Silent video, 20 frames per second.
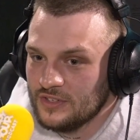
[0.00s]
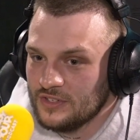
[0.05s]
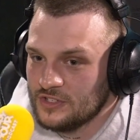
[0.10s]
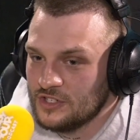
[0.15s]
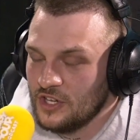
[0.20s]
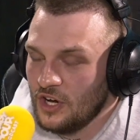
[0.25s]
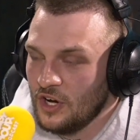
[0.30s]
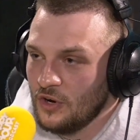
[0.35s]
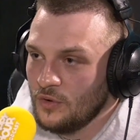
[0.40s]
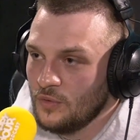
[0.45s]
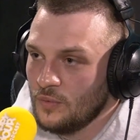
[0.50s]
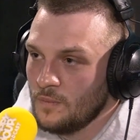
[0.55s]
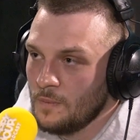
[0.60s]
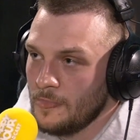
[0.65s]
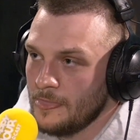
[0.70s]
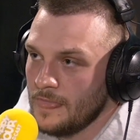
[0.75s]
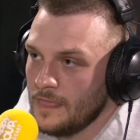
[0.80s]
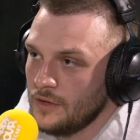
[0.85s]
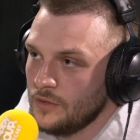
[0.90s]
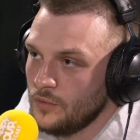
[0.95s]
So
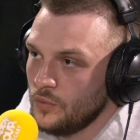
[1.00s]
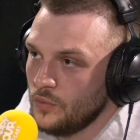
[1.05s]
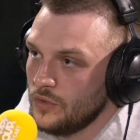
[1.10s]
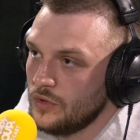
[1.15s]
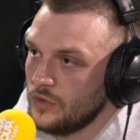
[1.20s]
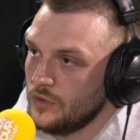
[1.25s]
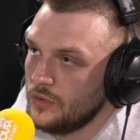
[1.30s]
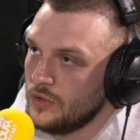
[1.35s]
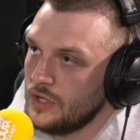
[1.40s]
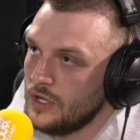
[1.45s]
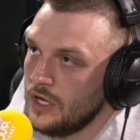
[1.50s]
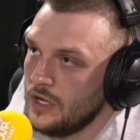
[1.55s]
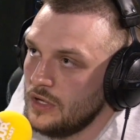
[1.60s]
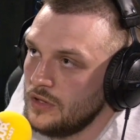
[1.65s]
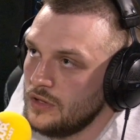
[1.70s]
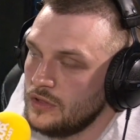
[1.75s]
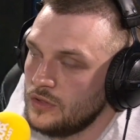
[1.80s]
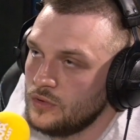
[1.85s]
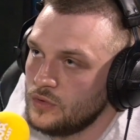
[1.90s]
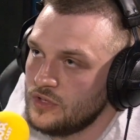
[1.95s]

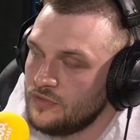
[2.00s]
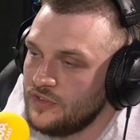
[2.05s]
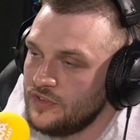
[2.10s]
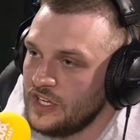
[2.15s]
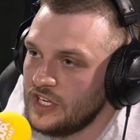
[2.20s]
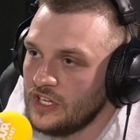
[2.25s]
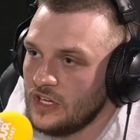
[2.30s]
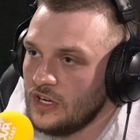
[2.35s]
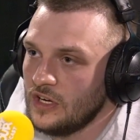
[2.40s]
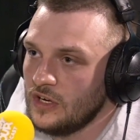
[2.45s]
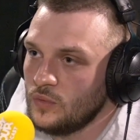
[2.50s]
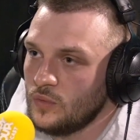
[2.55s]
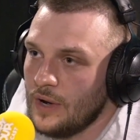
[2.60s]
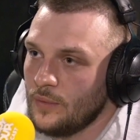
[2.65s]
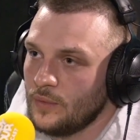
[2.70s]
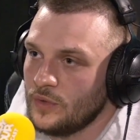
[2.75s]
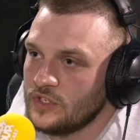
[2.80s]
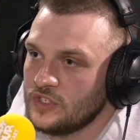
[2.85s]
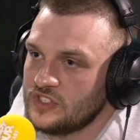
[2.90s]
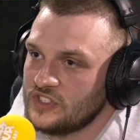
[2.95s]
there was a video where
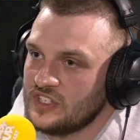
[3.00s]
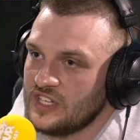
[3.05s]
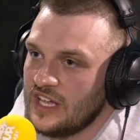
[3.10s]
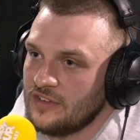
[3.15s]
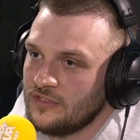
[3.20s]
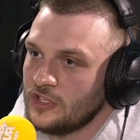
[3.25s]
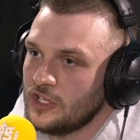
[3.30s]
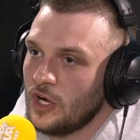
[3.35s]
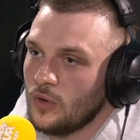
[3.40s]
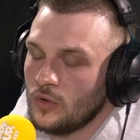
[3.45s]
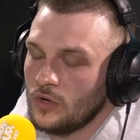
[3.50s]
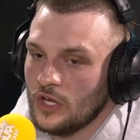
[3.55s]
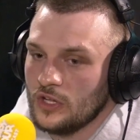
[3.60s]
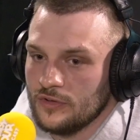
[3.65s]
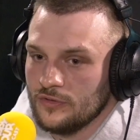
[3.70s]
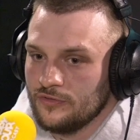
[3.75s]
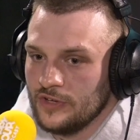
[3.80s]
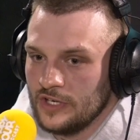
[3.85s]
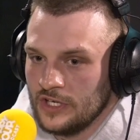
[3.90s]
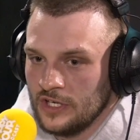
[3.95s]
we just said, if you don't like the
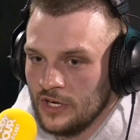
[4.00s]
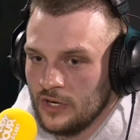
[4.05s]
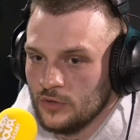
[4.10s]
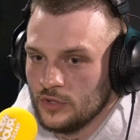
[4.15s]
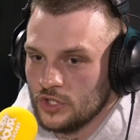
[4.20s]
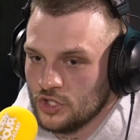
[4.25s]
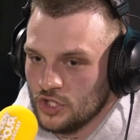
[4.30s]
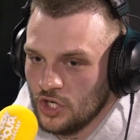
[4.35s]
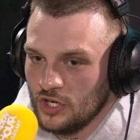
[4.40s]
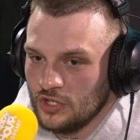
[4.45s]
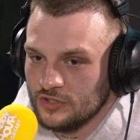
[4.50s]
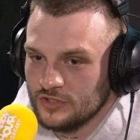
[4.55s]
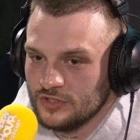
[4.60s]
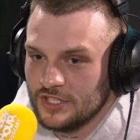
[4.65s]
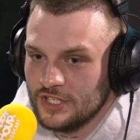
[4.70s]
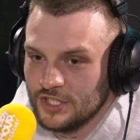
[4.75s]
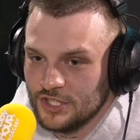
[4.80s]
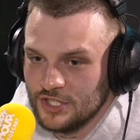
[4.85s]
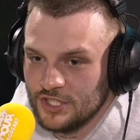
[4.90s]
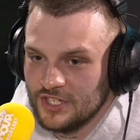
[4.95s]
video, you're
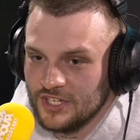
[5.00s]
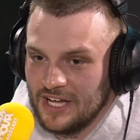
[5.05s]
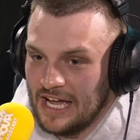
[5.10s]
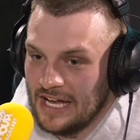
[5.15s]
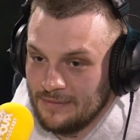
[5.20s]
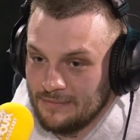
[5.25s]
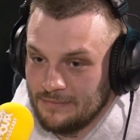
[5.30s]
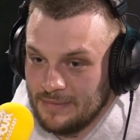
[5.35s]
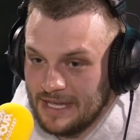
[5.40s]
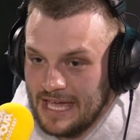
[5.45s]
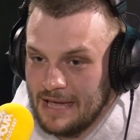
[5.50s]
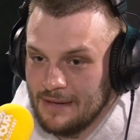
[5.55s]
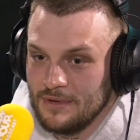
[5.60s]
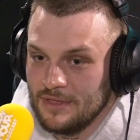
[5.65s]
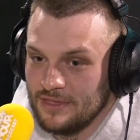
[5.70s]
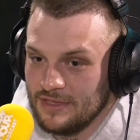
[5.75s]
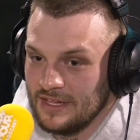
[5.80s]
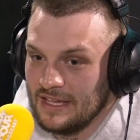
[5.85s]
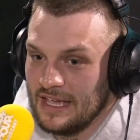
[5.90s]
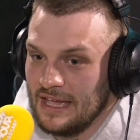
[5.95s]
childish. And it became a
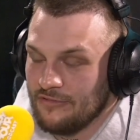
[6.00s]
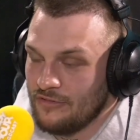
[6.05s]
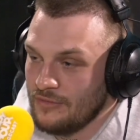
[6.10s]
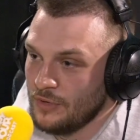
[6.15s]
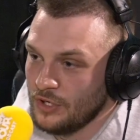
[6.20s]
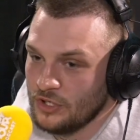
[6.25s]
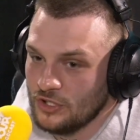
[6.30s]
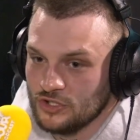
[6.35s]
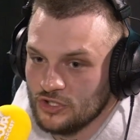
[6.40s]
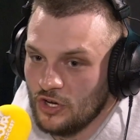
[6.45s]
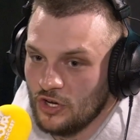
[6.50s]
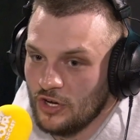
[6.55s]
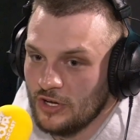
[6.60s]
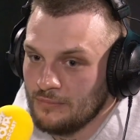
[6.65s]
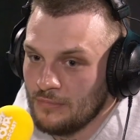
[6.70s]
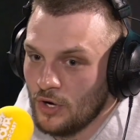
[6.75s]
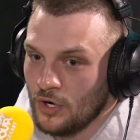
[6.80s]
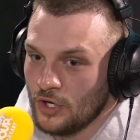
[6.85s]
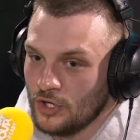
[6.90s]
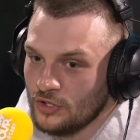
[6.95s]
thing. Everybody started
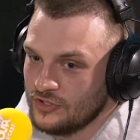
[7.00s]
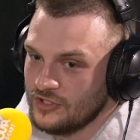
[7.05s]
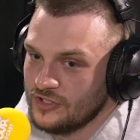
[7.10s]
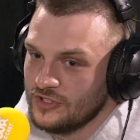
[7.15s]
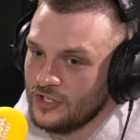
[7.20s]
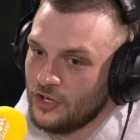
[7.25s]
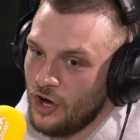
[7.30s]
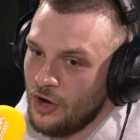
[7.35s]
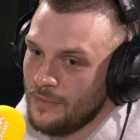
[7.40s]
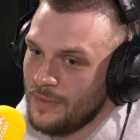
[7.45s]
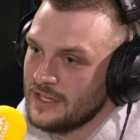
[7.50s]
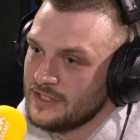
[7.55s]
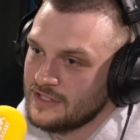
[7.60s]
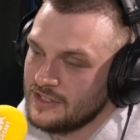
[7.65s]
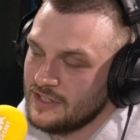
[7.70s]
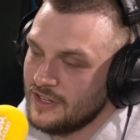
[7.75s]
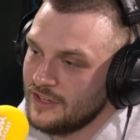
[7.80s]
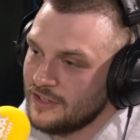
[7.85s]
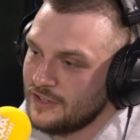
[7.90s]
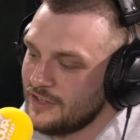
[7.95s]
mocking us in the comments,
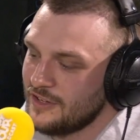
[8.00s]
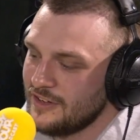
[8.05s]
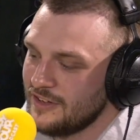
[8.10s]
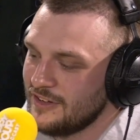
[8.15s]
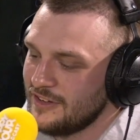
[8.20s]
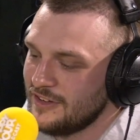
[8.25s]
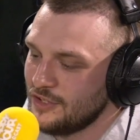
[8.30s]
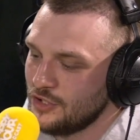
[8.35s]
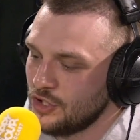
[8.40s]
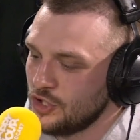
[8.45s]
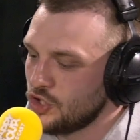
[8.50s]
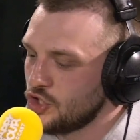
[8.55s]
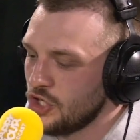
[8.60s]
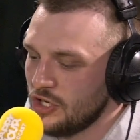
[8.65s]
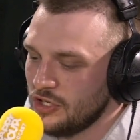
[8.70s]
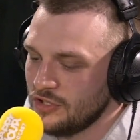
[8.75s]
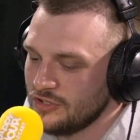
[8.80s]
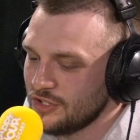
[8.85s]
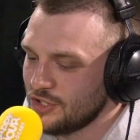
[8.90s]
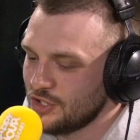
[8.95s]
like, you're
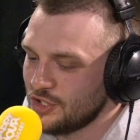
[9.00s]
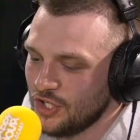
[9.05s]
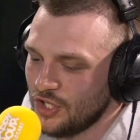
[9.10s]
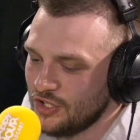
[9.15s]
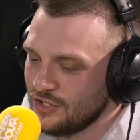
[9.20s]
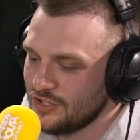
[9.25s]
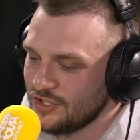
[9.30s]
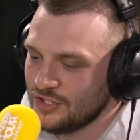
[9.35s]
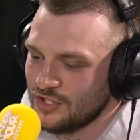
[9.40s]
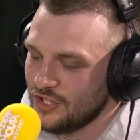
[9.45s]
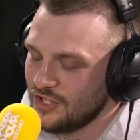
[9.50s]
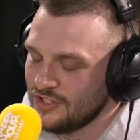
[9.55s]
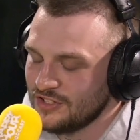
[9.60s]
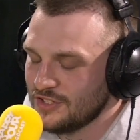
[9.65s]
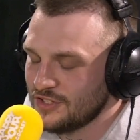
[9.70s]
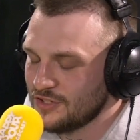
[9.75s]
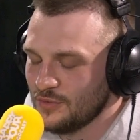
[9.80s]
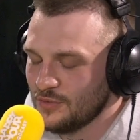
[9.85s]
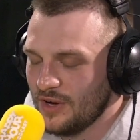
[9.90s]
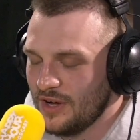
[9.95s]
childish, or
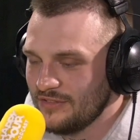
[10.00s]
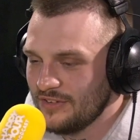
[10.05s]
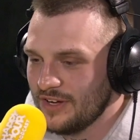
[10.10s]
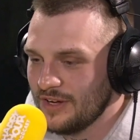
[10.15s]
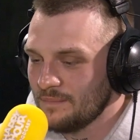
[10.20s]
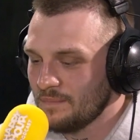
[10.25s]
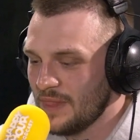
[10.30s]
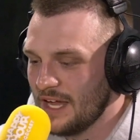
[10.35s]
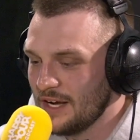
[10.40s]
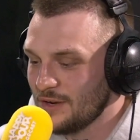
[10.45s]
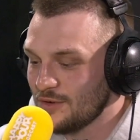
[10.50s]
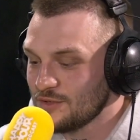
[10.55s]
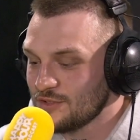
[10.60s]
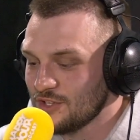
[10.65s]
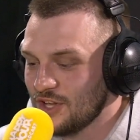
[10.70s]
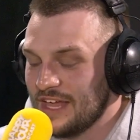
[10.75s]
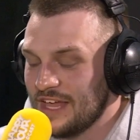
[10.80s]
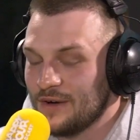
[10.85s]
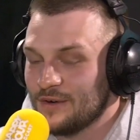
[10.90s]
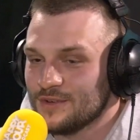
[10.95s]
whatever. And it was
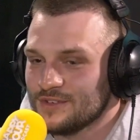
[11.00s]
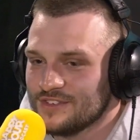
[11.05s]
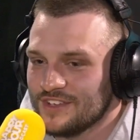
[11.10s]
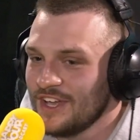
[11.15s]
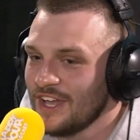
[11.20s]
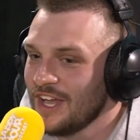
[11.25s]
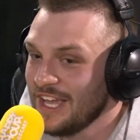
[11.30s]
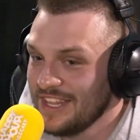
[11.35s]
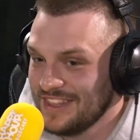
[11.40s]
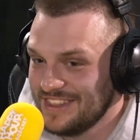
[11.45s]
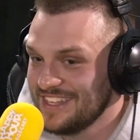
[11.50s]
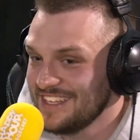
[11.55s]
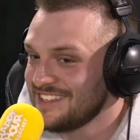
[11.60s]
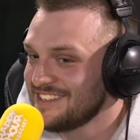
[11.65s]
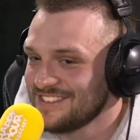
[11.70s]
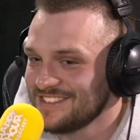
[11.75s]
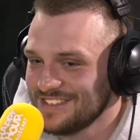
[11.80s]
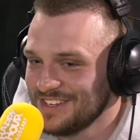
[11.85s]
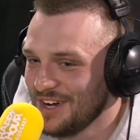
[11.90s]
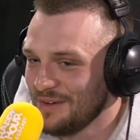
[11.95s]
like, this
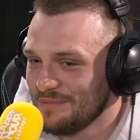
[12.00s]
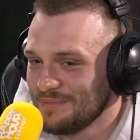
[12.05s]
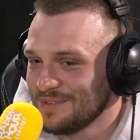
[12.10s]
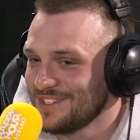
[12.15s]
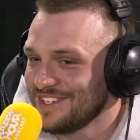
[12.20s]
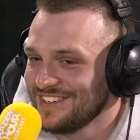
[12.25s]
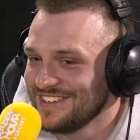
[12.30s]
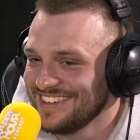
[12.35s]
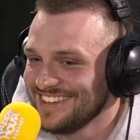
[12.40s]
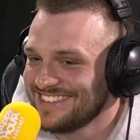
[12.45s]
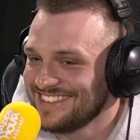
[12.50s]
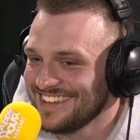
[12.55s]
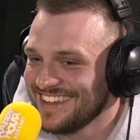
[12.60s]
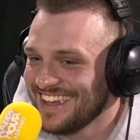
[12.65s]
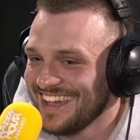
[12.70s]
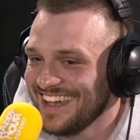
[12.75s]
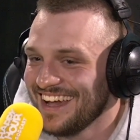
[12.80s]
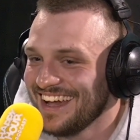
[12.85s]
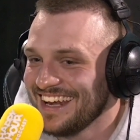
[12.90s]
is an opportunity here.